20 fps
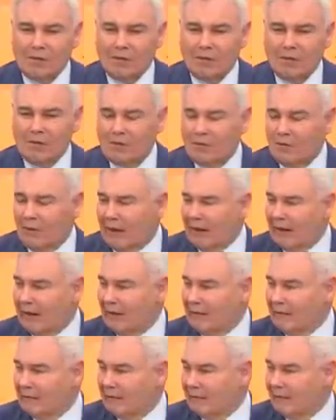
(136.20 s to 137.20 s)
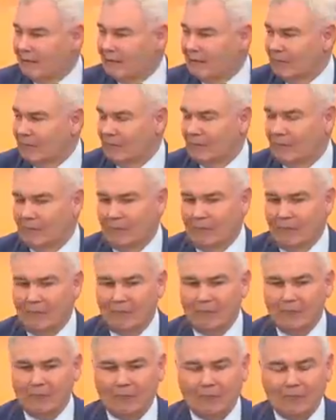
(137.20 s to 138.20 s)

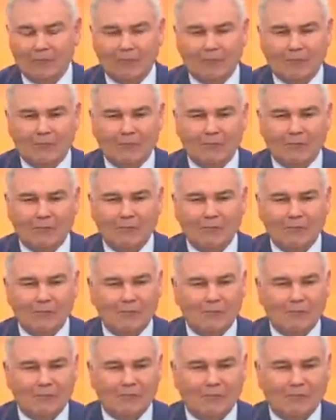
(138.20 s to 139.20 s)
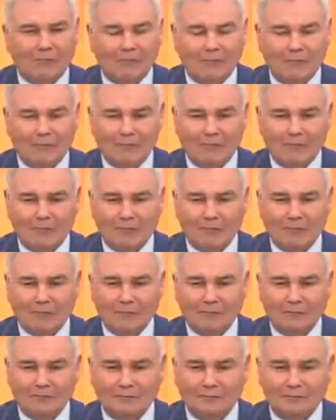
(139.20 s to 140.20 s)

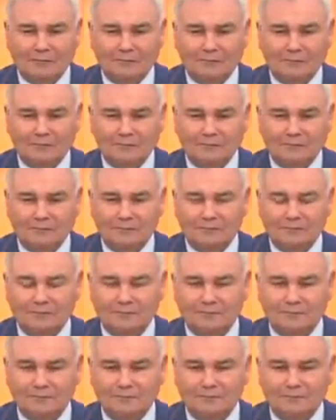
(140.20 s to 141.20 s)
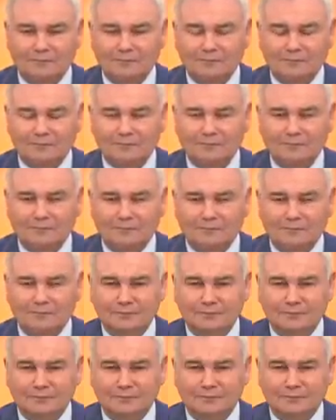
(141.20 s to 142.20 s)

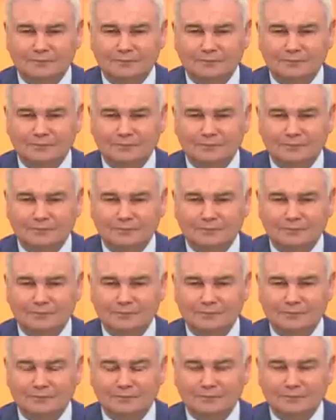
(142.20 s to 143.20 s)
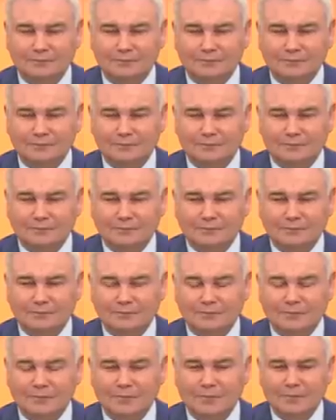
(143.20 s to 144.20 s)
[no speech]